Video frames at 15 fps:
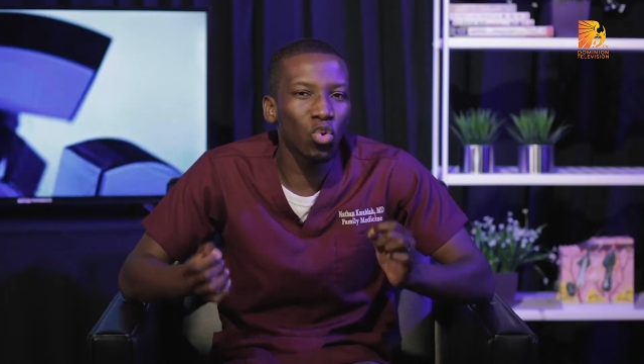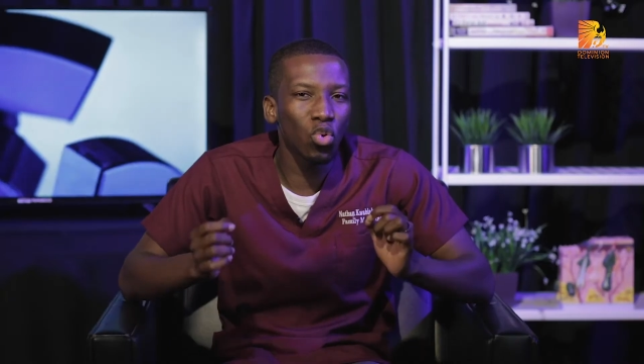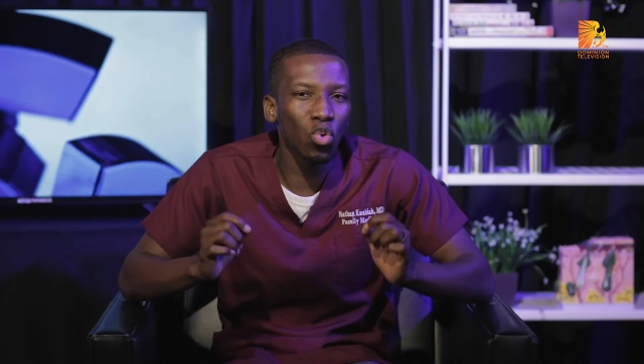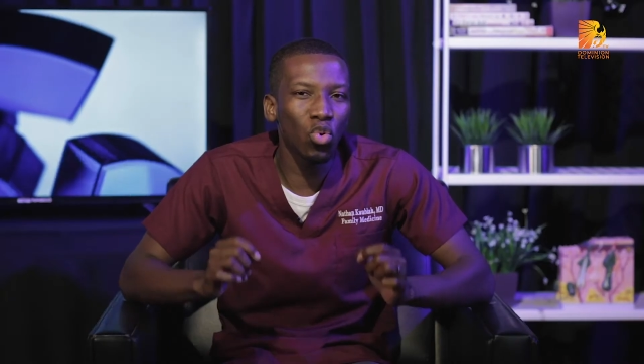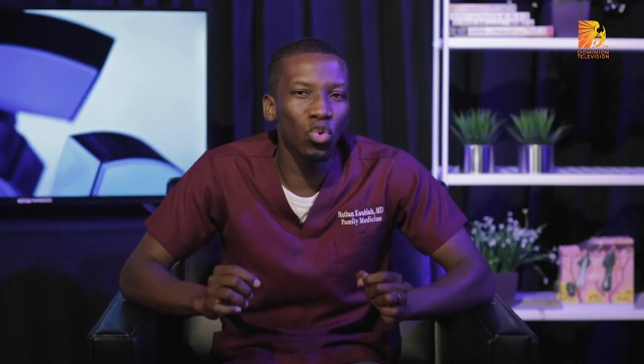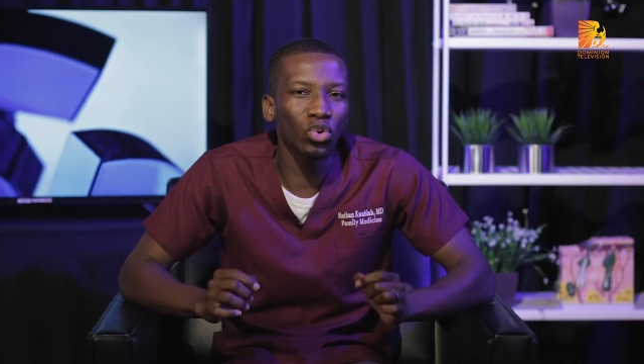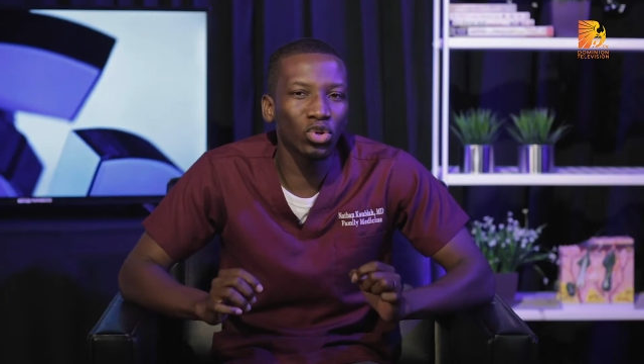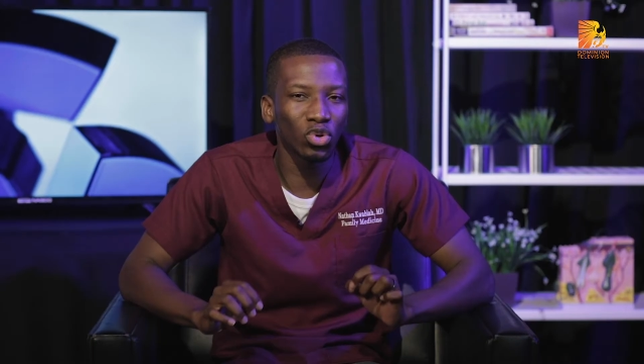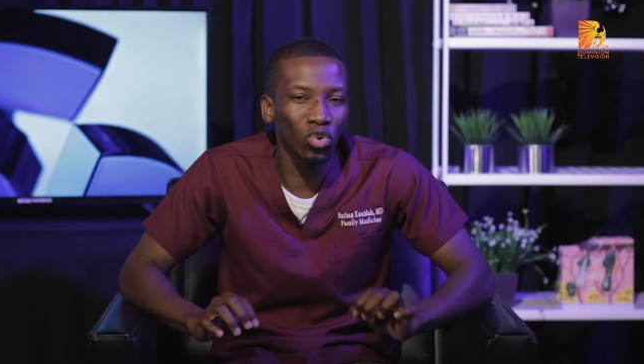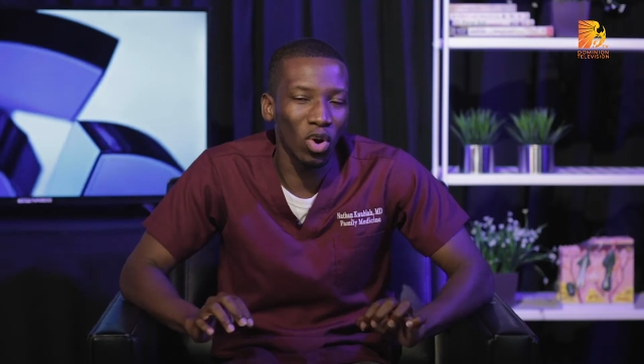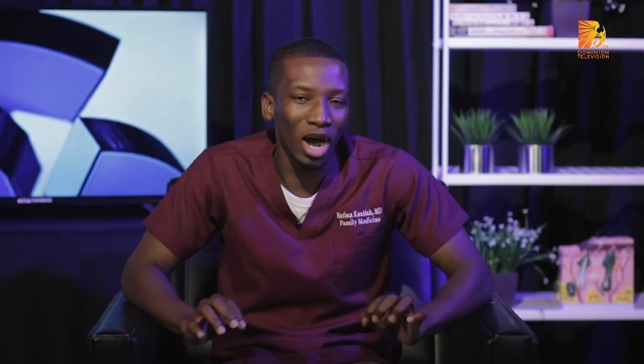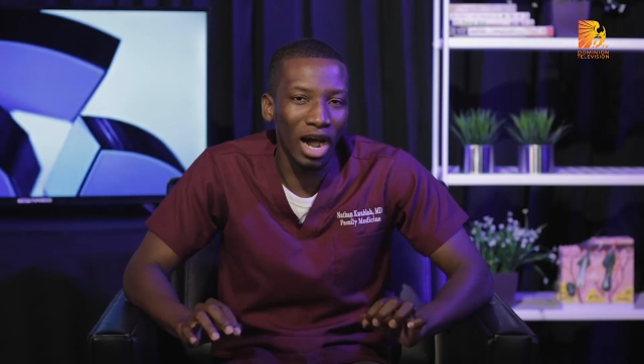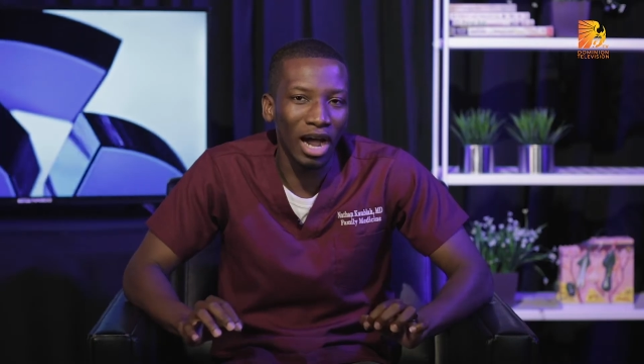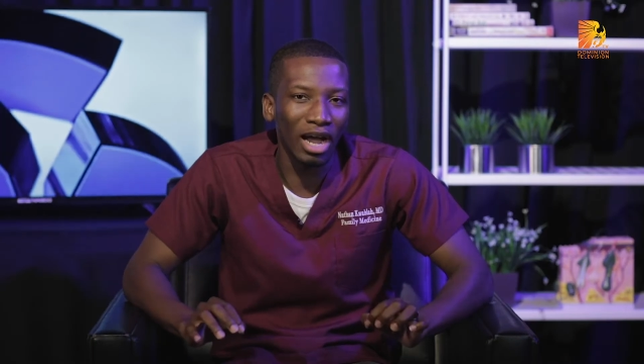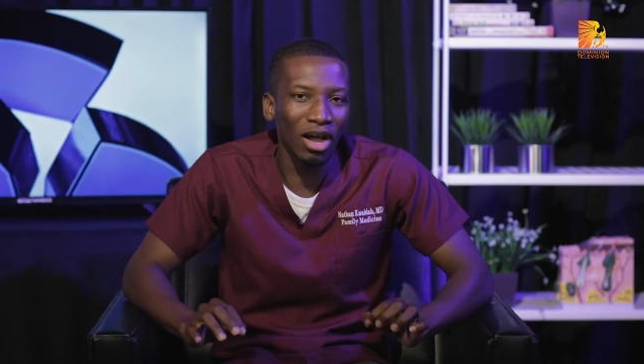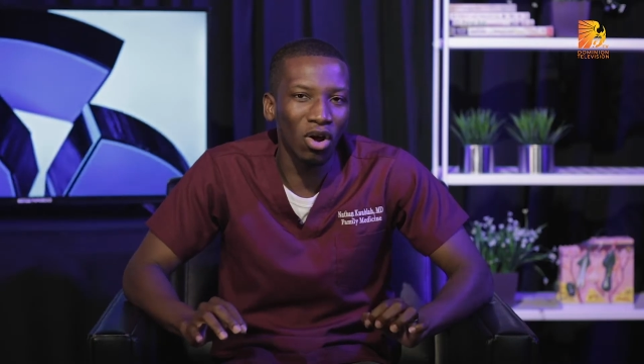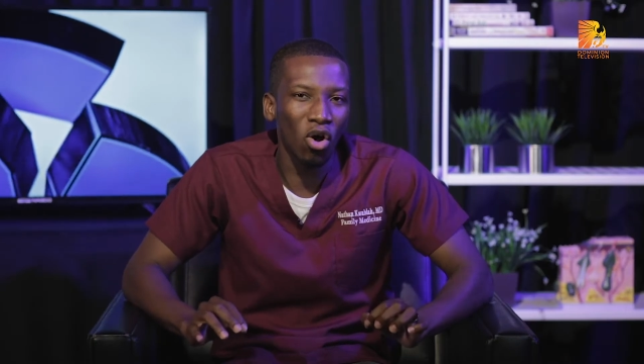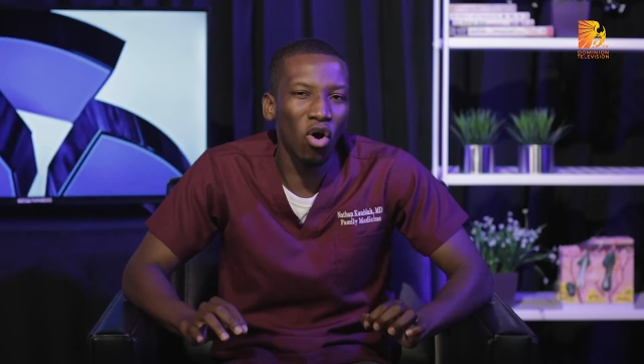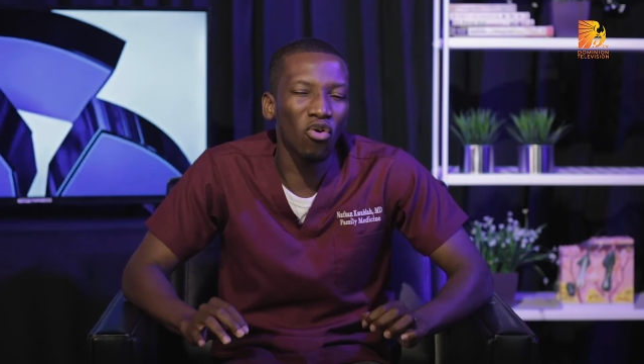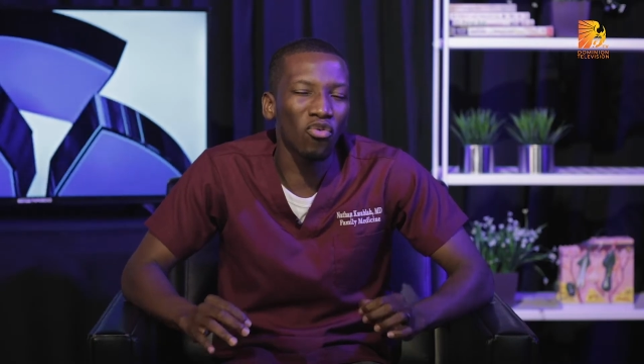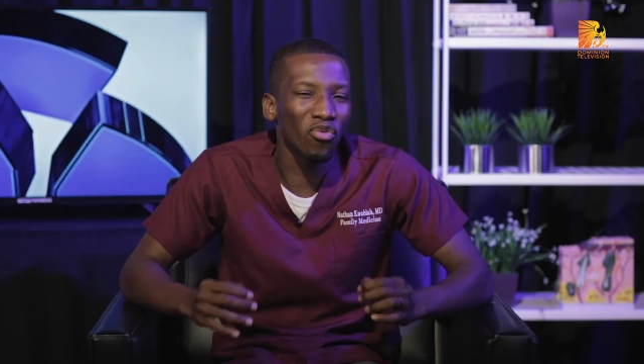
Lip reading: who you are or